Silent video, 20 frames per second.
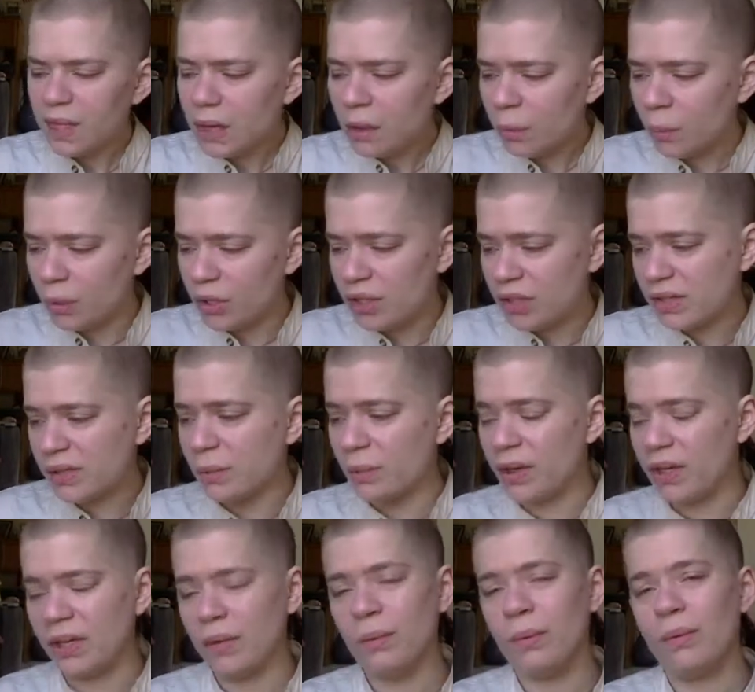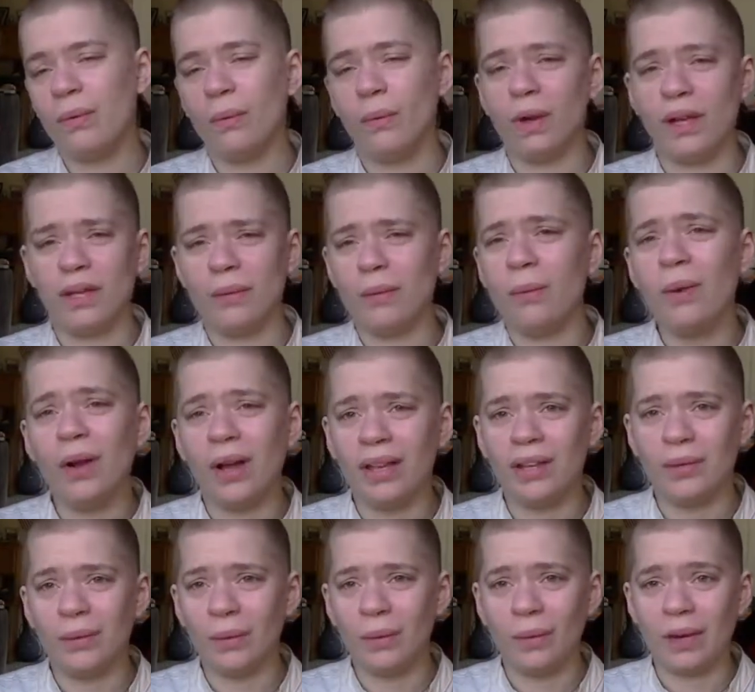which isn't what you what you want.
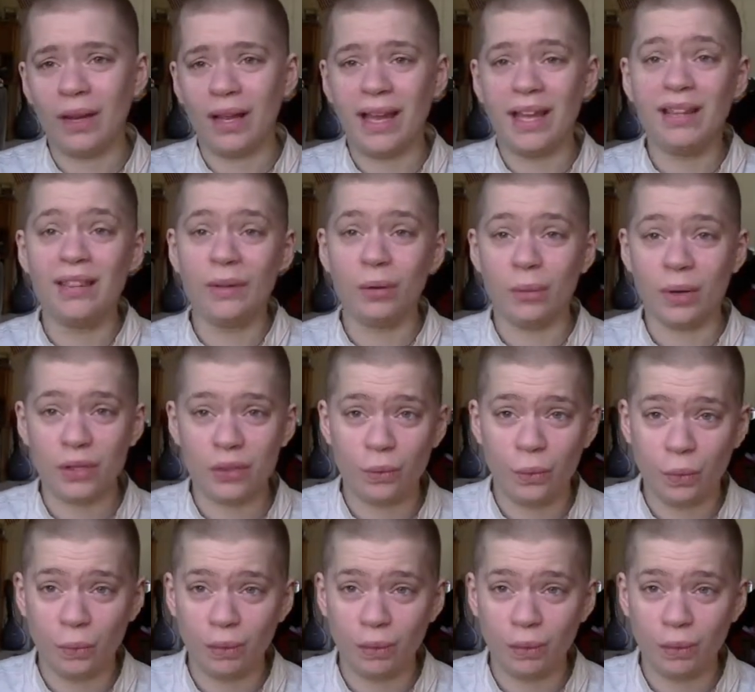You don't want to end the ritual